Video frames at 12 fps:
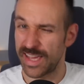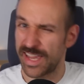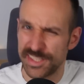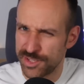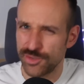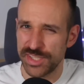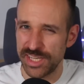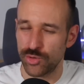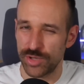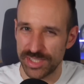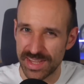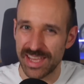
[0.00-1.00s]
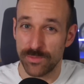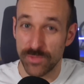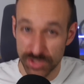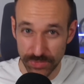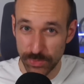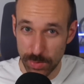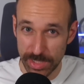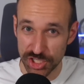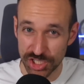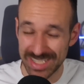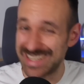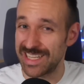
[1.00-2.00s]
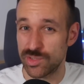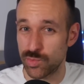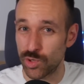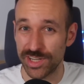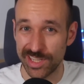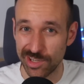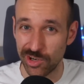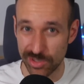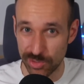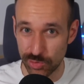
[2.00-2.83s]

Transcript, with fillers: It's no secret that Software Mansion is working on a